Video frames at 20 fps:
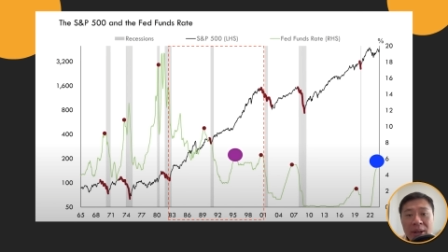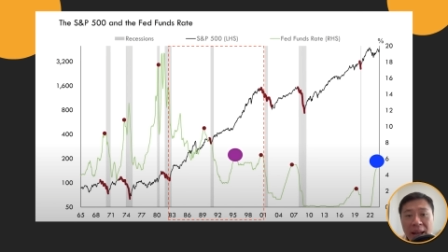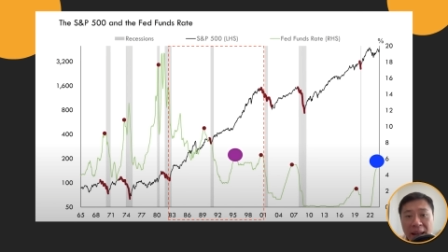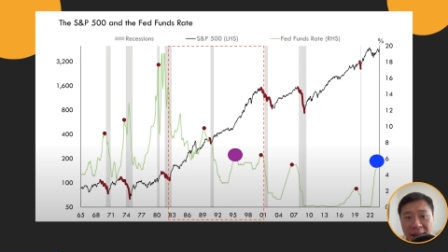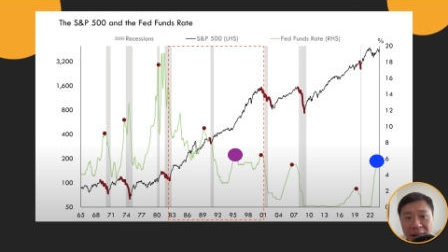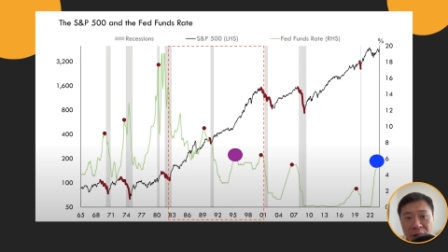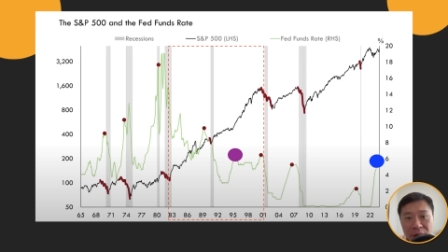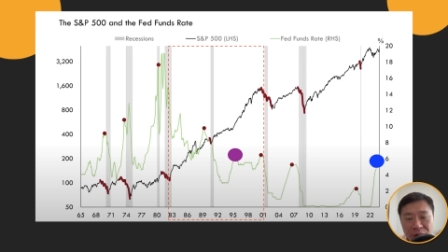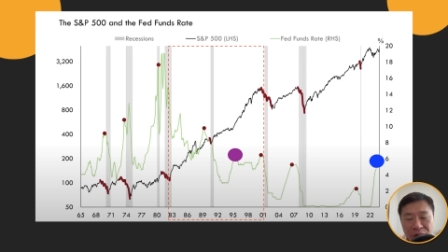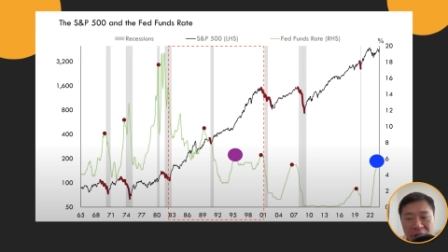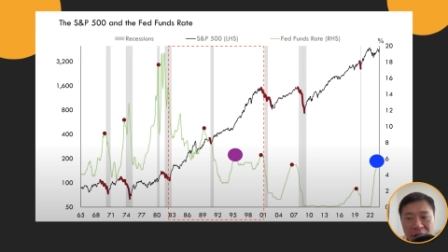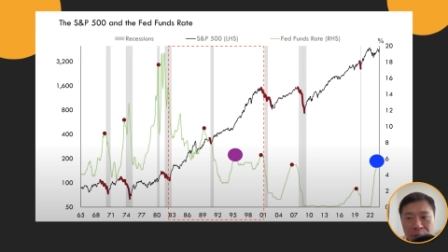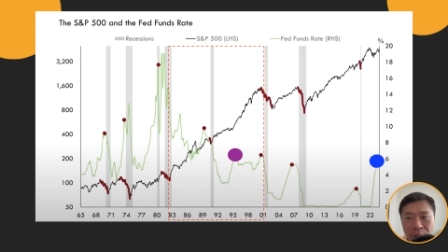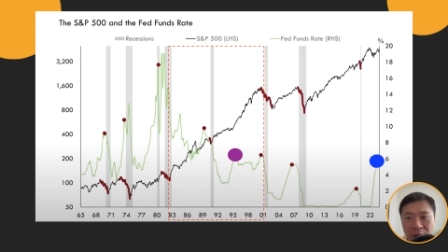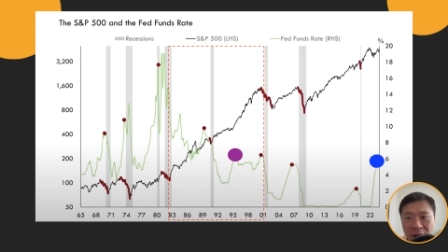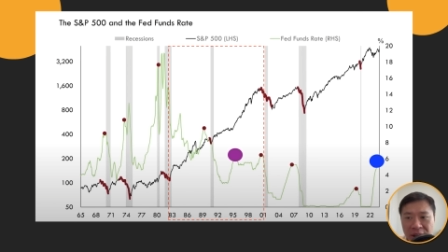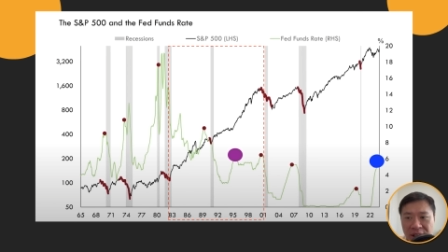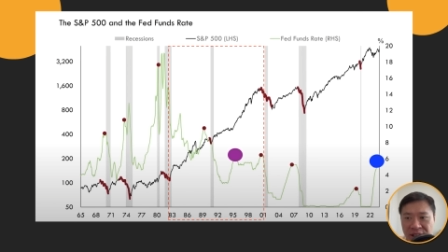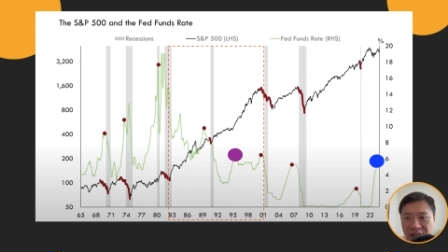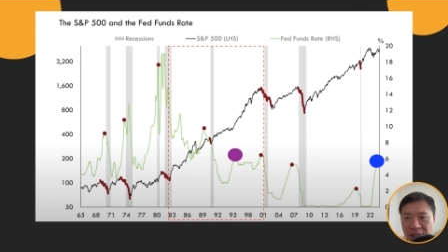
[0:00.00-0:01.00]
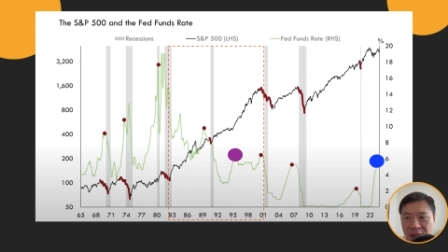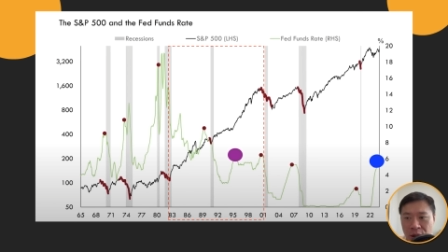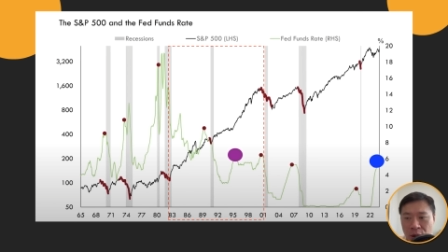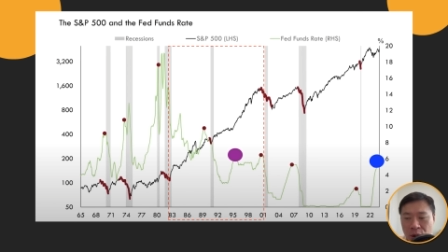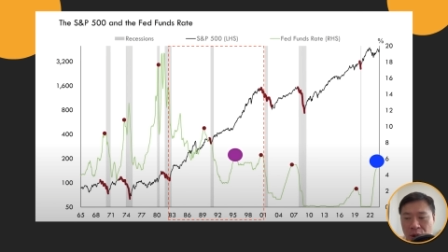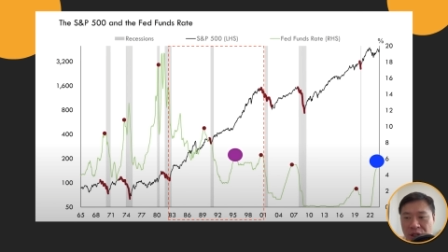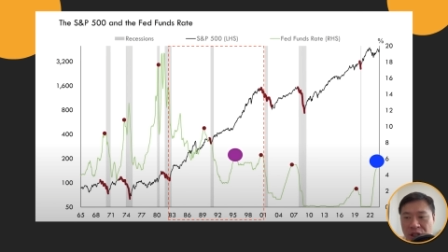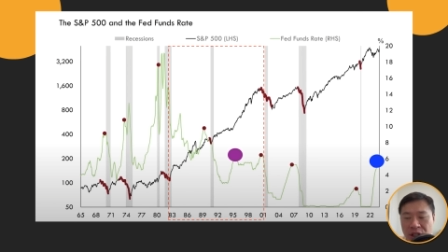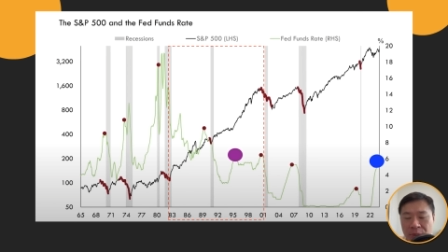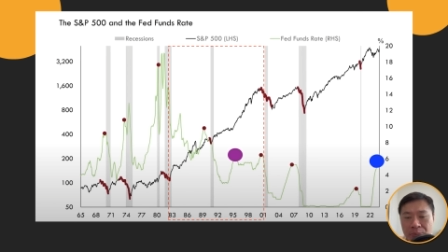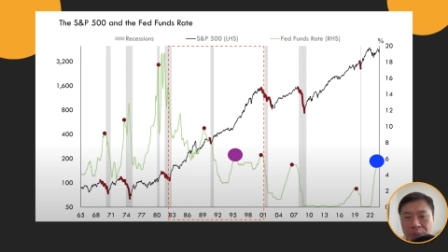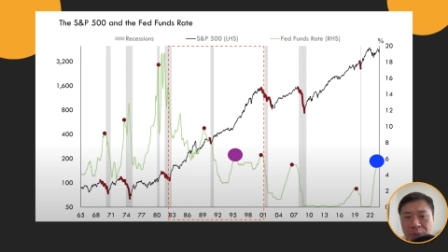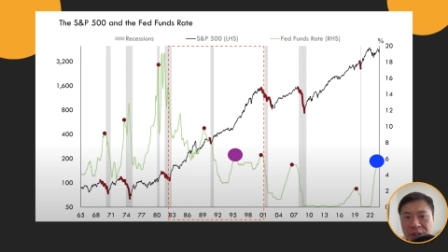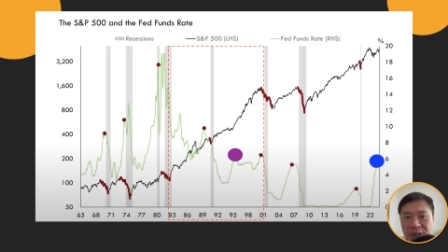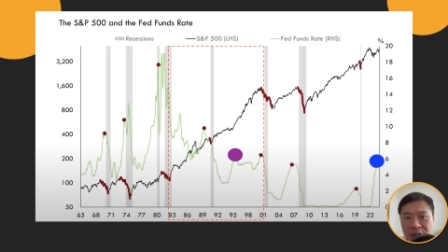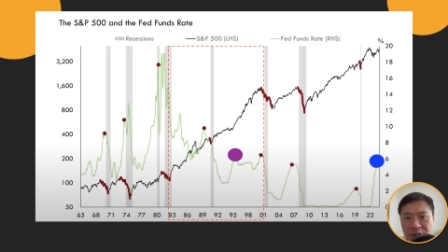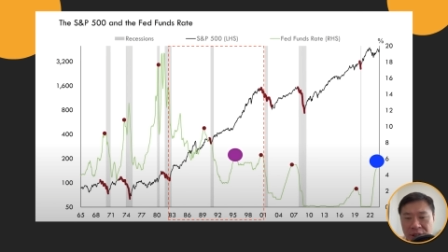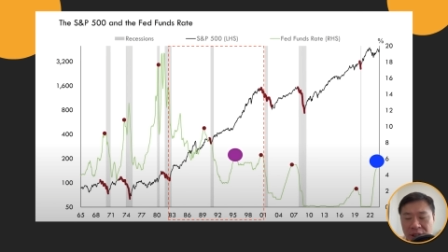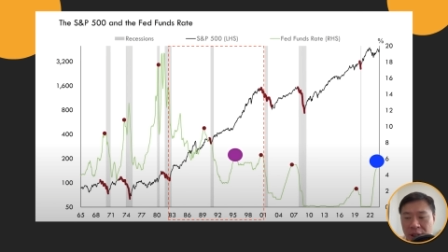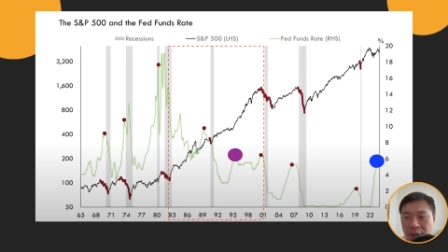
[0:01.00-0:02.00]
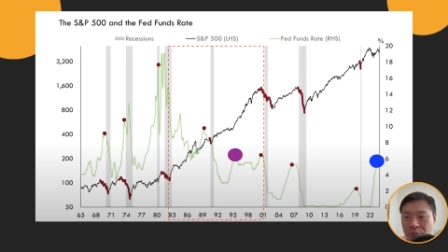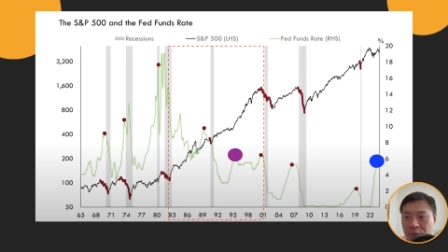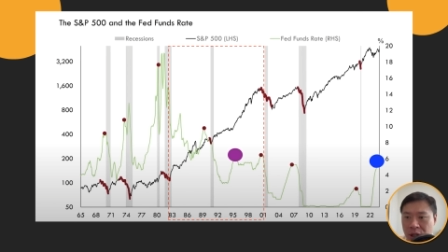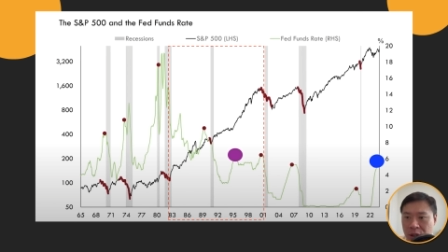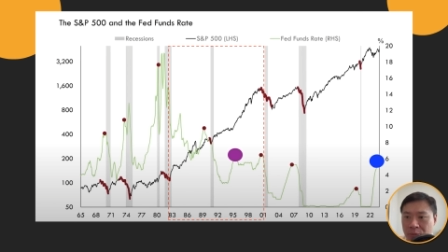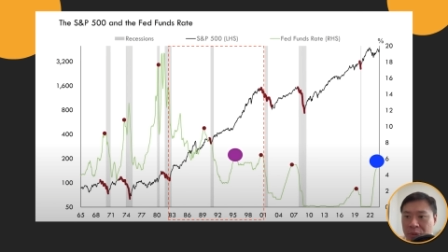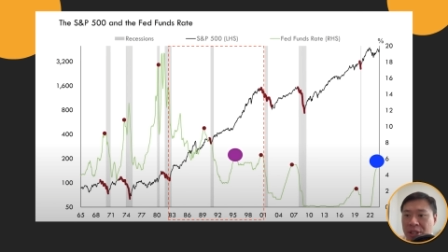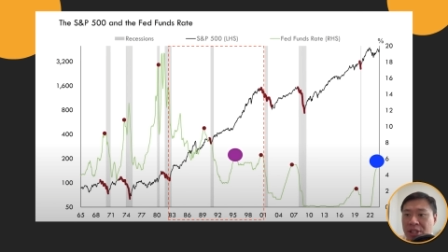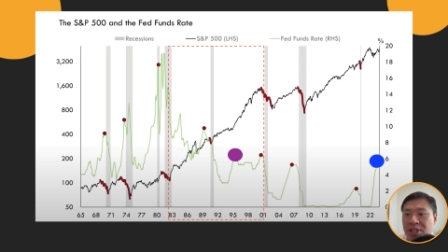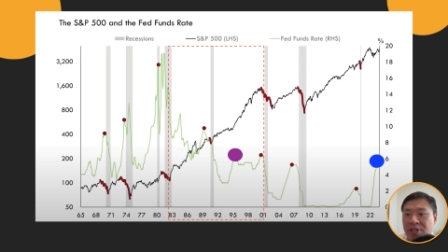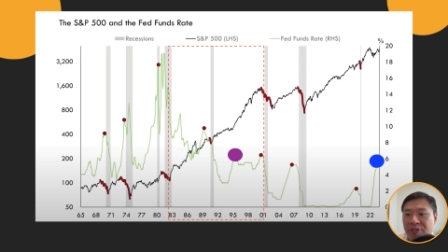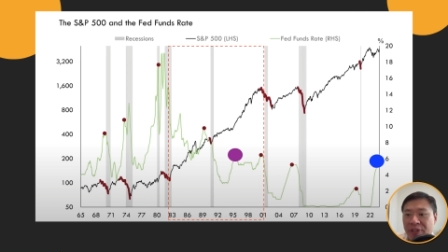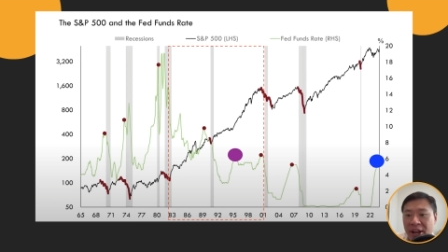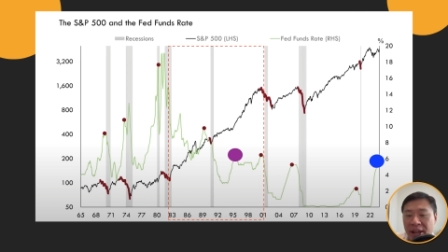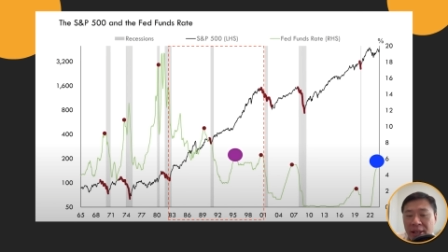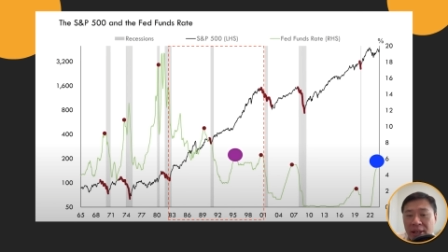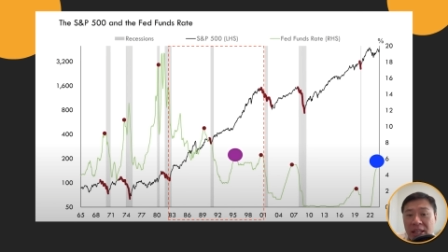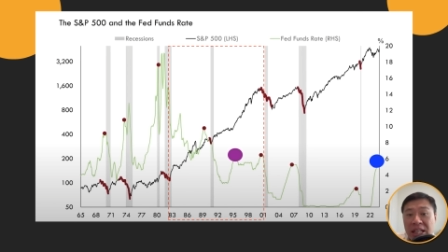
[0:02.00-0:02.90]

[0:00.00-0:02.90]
End of Fed rate hike cycle in simplistic terms means Fed